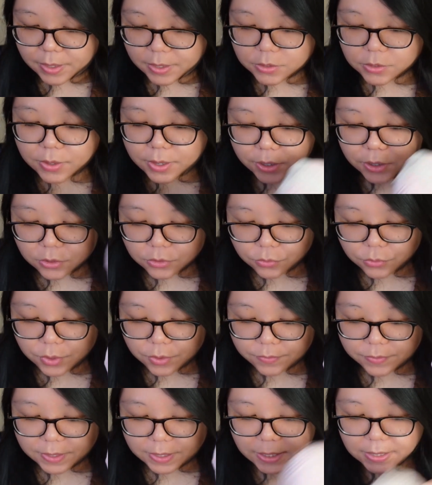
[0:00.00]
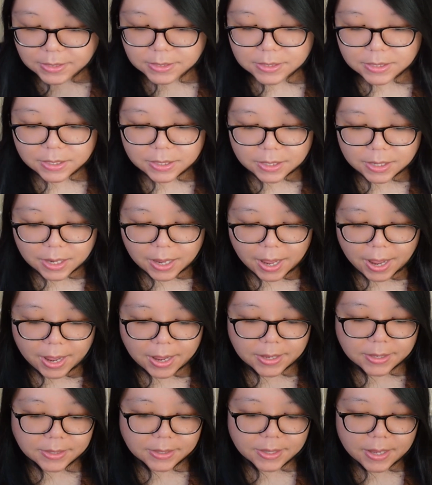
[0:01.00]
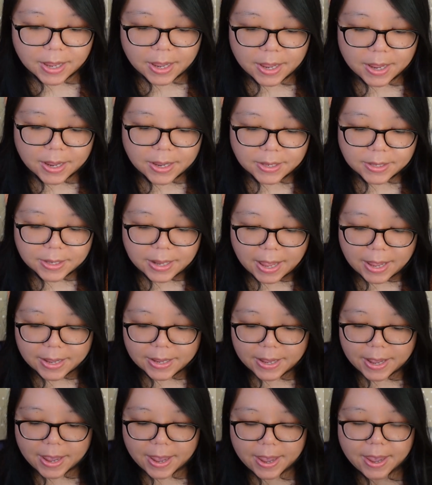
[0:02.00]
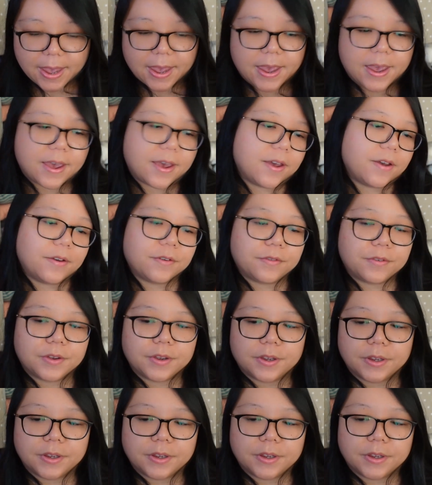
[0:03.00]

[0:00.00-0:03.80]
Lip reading: So I got 3 of these, and then I have